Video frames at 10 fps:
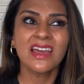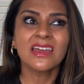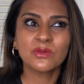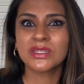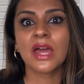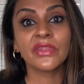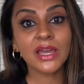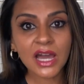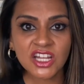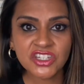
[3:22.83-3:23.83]
It was nothing
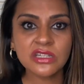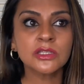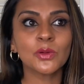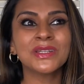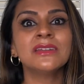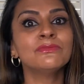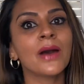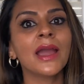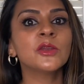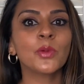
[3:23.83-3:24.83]
urgent, so we didn't
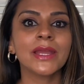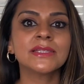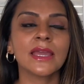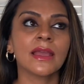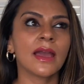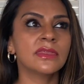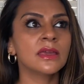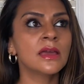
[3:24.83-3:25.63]
mind waiting. I think I